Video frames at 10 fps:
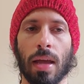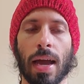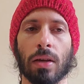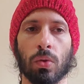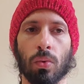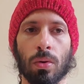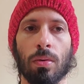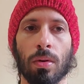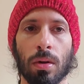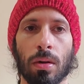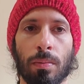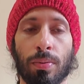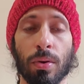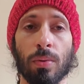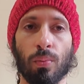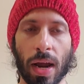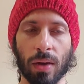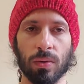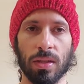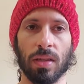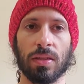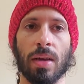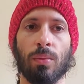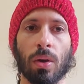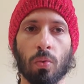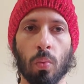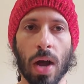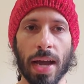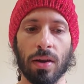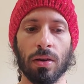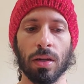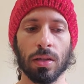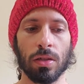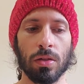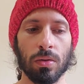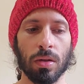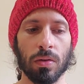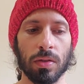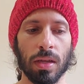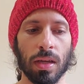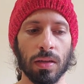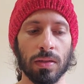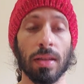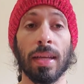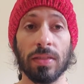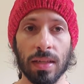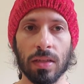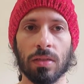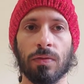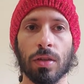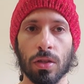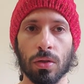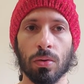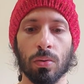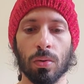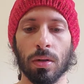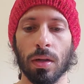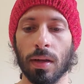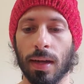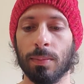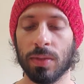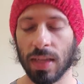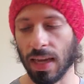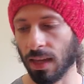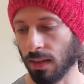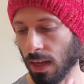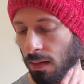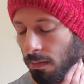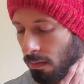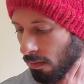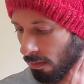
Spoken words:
actual prerequisite. It's not required to do those things unless it is for you. I'm saying that